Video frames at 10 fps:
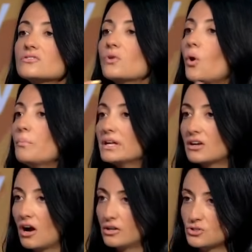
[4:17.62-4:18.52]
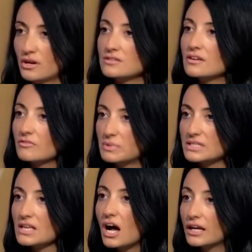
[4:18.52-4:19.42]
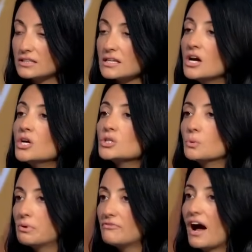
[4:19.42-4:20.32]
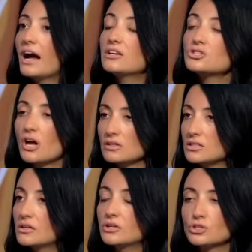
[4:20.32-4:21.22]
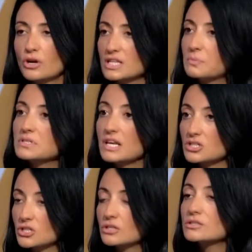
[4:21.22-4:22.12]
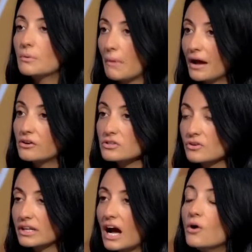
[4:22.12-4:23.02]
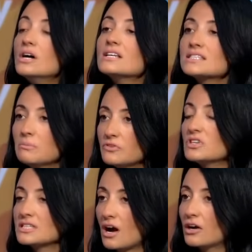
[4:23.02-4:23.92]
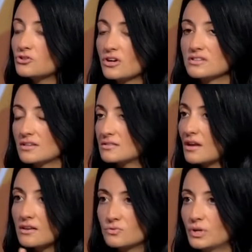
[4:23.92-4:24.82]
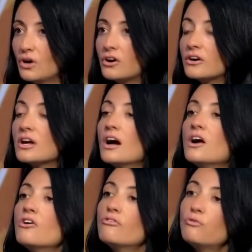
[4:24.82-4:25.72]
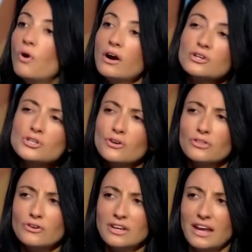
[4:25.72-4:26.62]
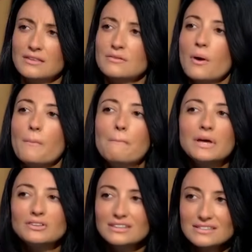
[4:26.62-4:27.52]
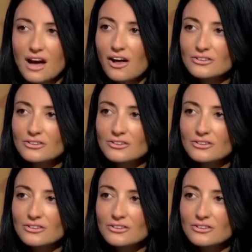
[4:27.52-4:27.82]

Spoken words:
There are these no-bid contracts that have been signed to provide shelter and transportation to migrants right now. Some of these contracts, as we heard, $438 million